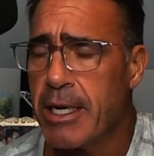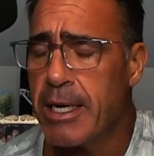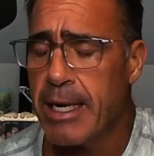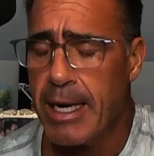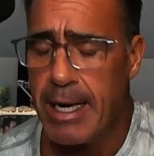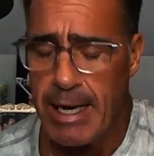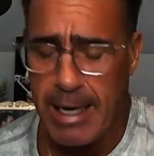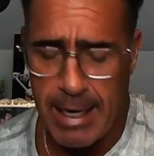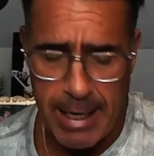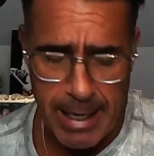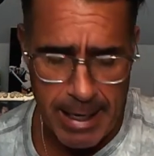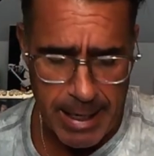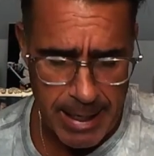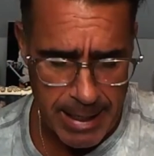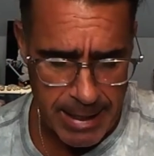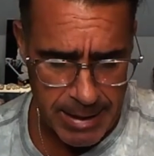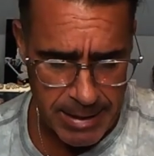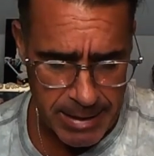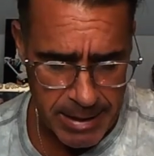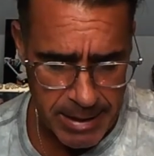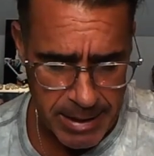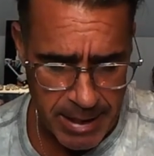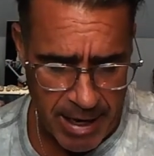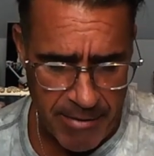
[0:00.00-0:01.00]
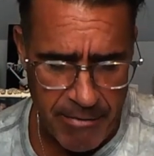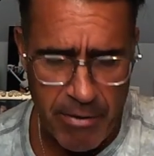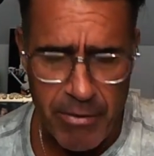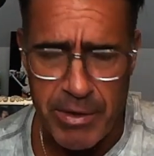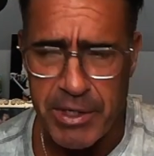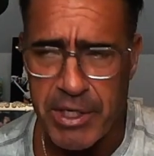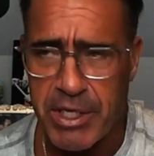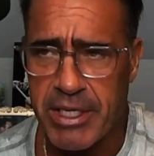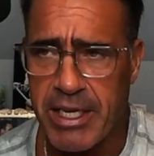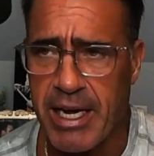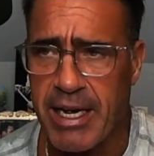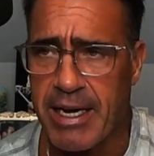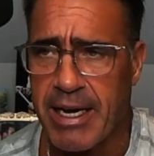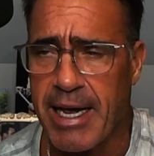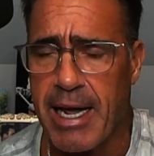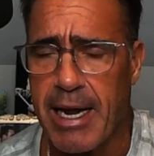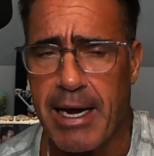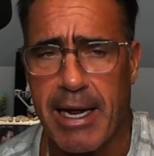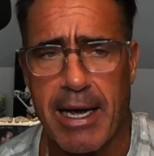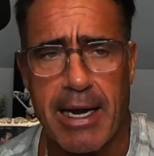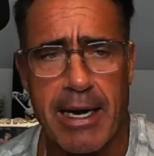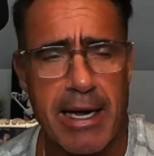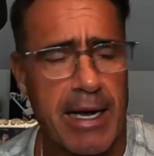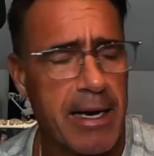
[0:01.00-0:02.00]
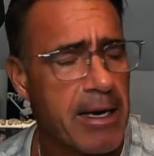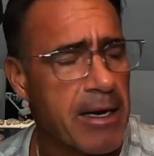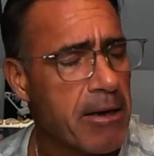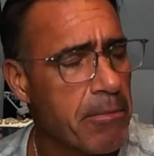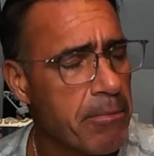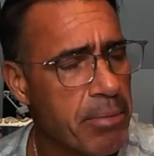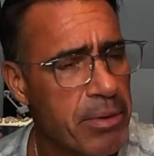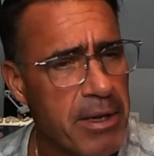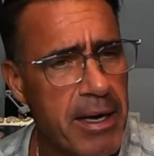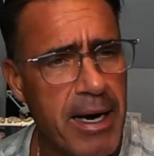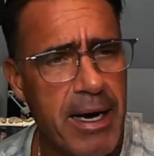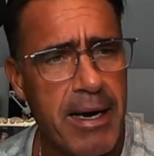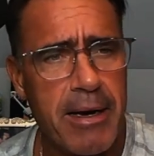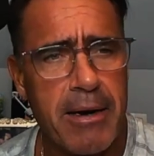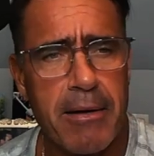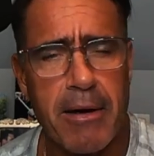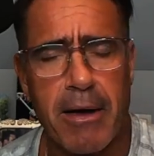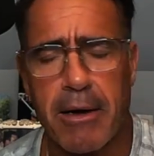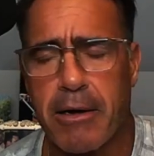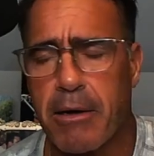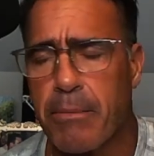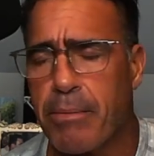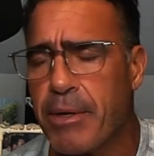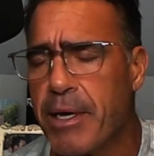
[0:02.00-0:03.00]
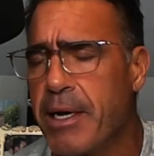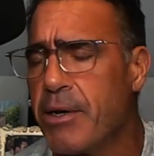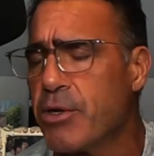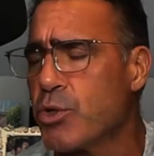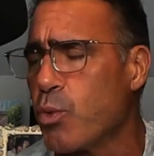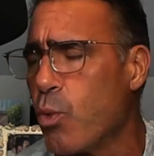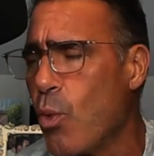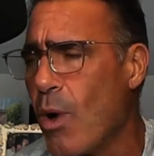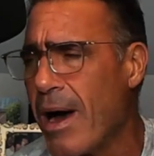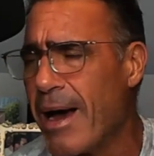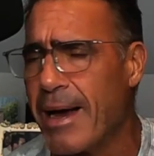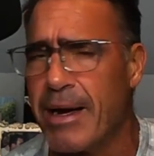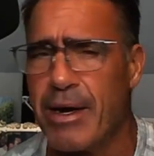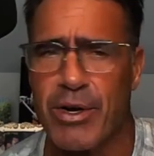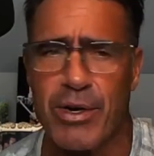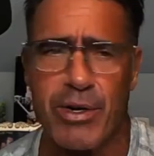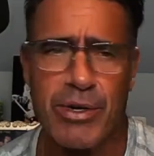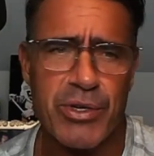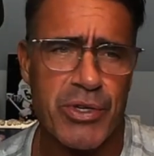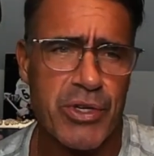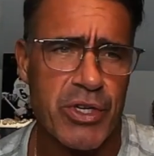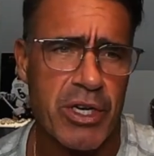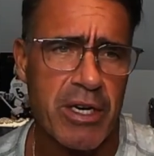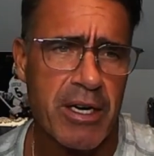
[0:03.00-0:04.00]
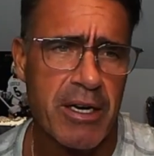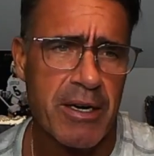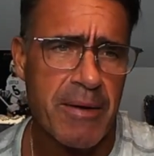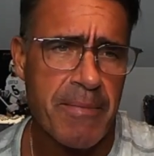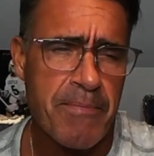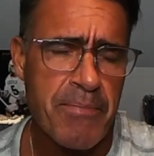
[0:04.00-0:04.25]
And I've always said again, complainers, whiners,